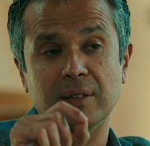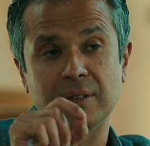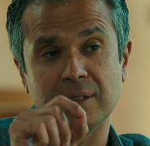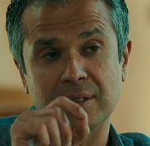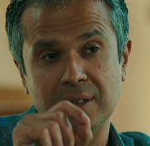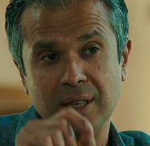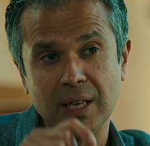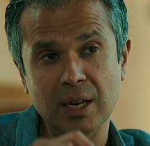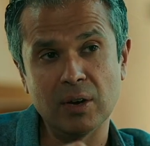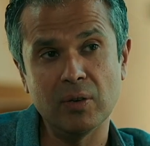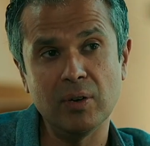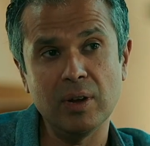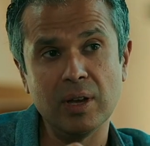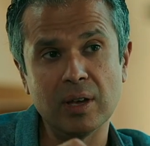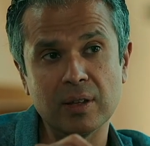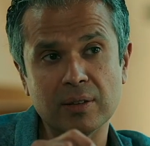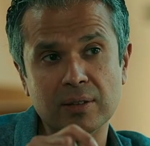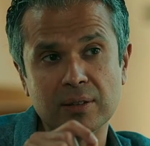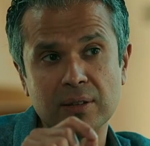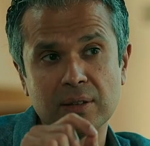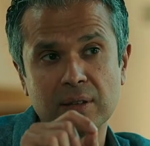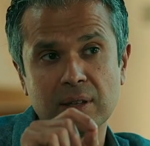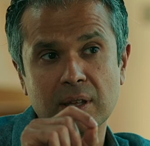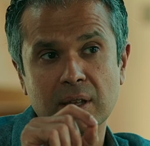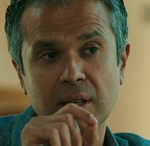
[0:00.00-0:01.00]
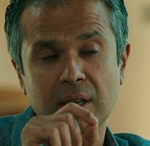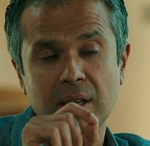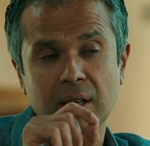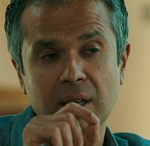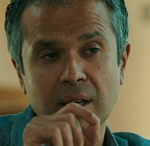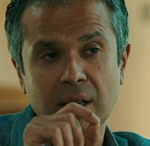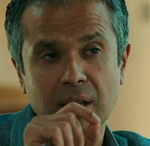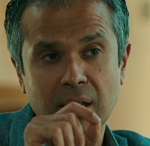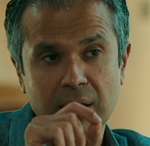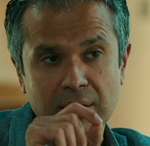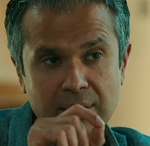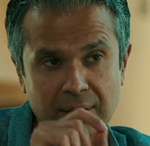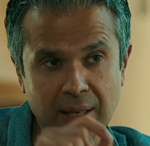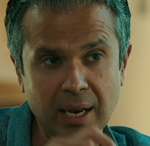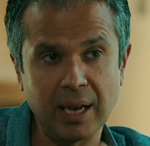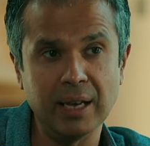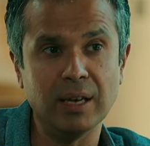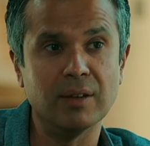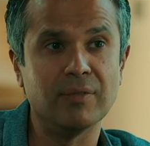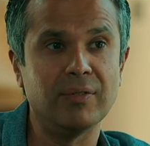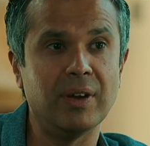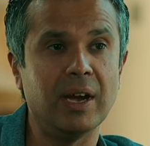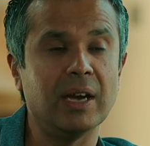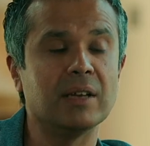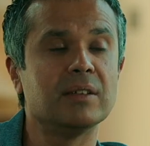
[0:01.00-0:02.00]
serious
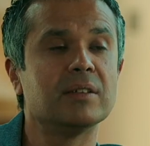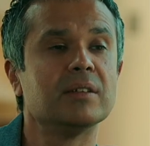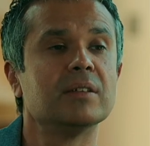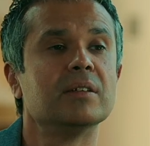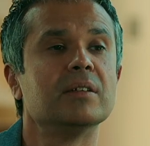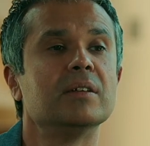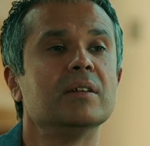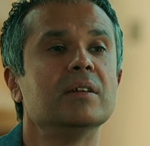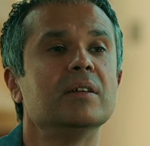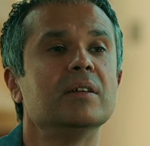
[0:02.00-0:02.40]
side effect,